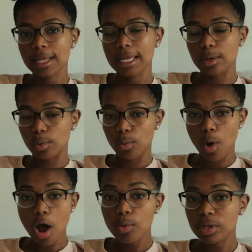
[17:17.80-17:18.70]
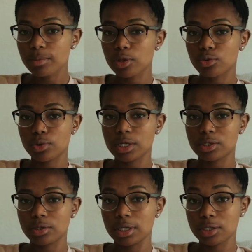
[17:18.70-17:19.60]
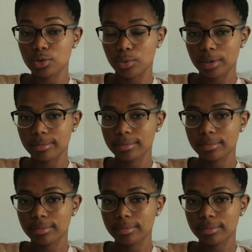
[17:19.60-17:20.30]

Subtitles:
He will walk with me through this storm.